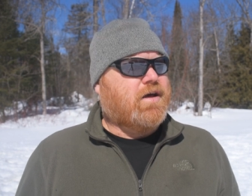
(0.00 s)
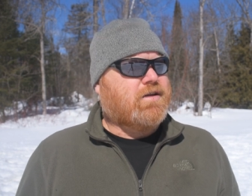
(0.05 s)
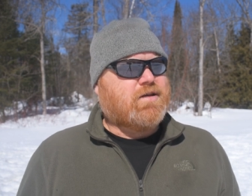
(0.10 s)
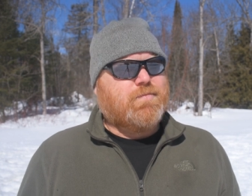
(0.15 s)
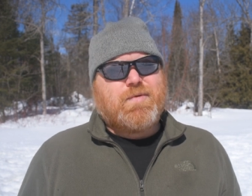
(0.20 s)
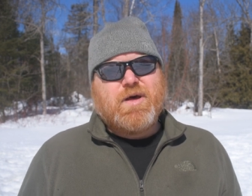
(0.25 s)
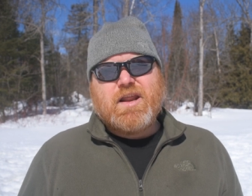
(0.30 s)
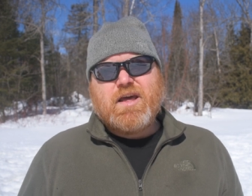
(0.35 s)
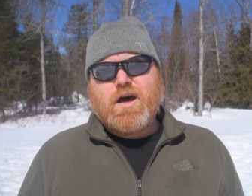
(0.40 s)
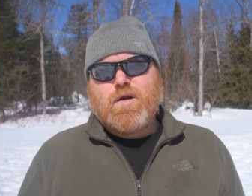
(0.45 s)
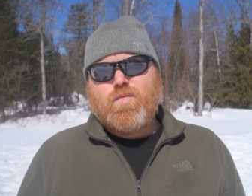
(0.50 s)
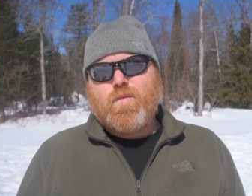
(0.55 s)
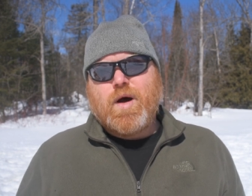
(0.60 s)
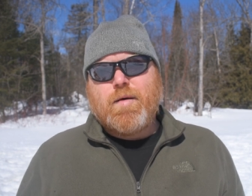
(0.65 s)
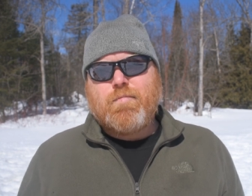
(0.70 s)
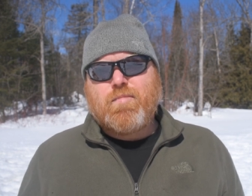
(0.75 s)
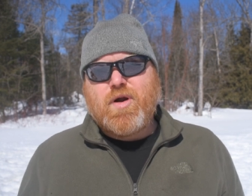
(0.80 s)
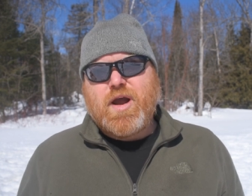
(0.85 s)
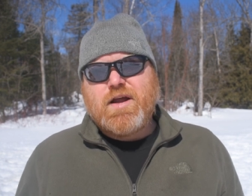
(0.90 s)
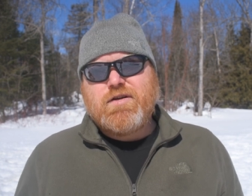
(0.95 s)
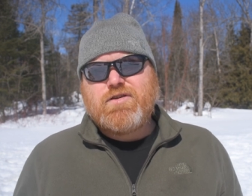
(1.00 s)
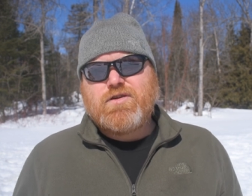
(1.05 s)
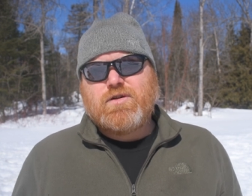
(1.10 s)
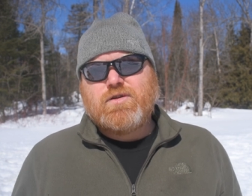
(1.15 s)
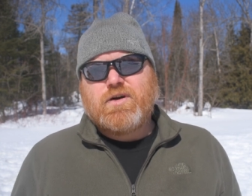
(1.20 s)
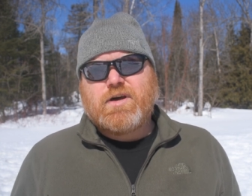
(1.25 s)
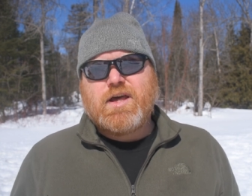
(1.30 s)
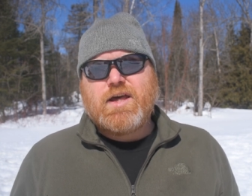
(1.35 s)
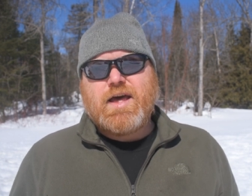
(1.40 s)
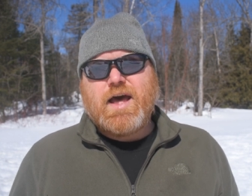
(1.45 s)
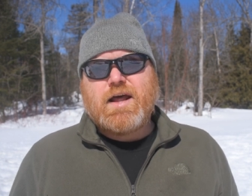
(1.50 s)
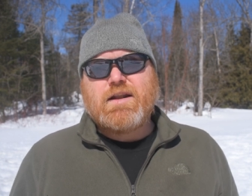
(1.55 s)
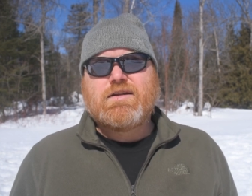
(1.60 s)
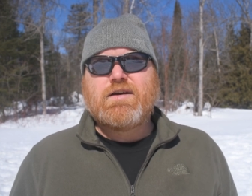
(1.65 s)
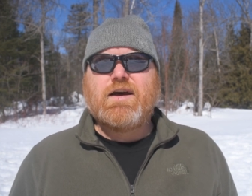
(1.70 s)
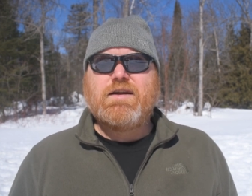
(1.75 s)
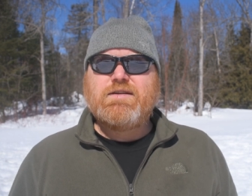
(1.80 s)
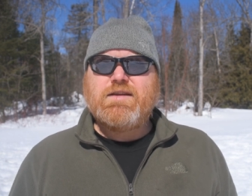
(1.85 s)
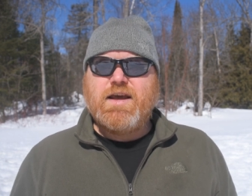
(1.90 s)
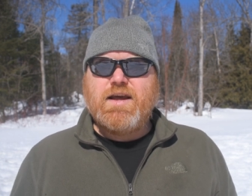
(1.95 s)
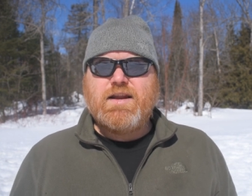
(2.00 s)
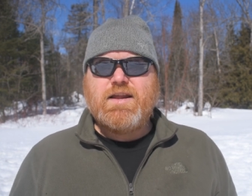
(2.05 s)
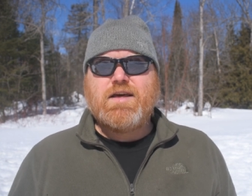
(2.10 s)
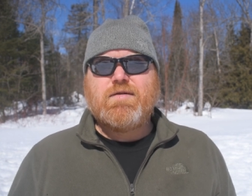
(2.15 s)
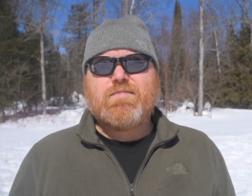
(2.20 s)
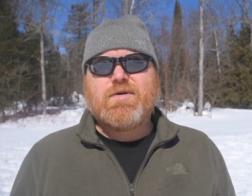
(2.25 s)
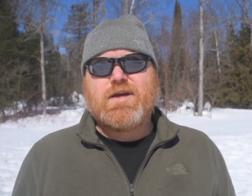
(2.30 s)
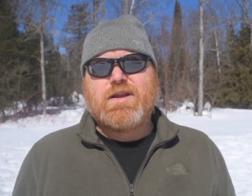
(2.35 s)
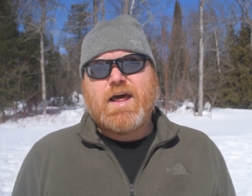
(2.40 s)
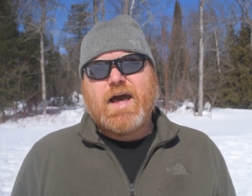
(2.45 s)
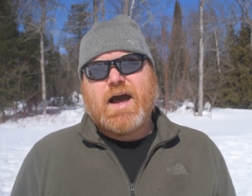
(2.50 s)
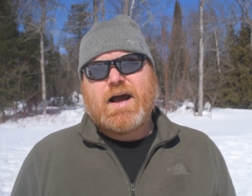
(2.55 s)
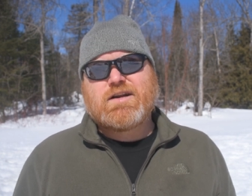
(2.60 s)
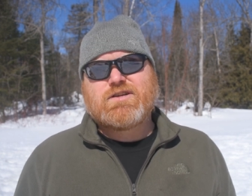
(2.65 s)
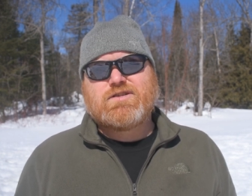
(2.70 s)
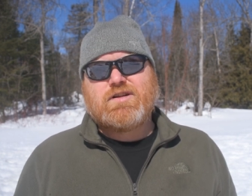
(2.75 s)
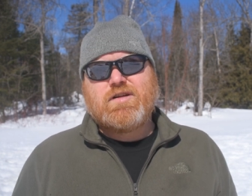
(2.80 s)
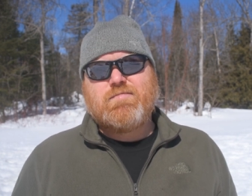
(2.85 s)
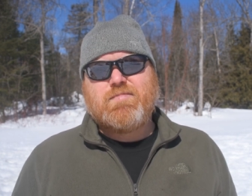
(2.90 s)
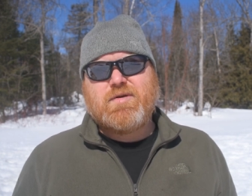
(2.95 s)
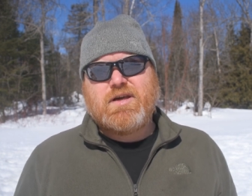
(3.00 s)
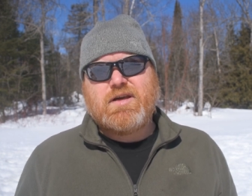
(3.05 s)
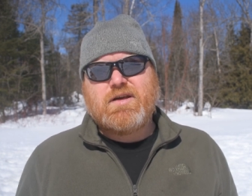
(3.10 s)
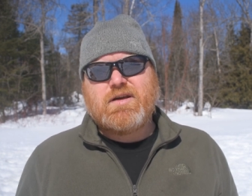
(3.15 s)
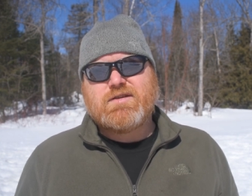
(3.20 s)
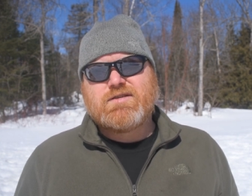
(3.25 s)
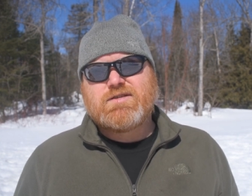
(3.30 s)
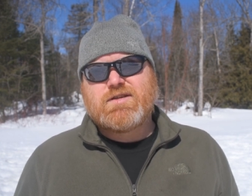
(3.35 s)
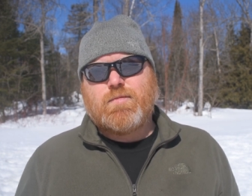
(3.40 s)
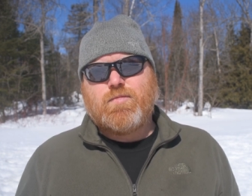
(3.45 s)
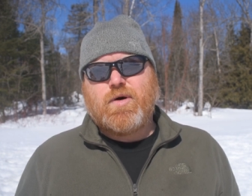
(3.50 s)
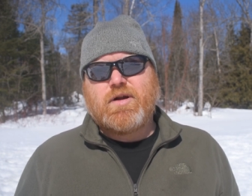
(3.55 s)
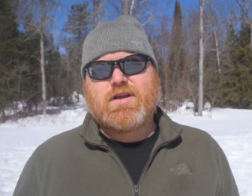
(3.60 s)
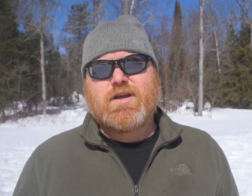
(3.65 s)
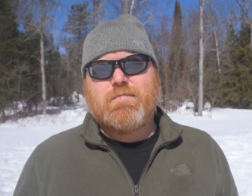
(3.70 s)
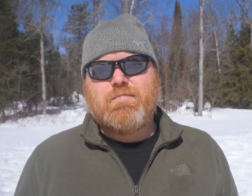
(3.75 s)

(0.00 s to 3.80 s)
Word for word: Depending on what brand you're looking at, titanium can actually be somewhat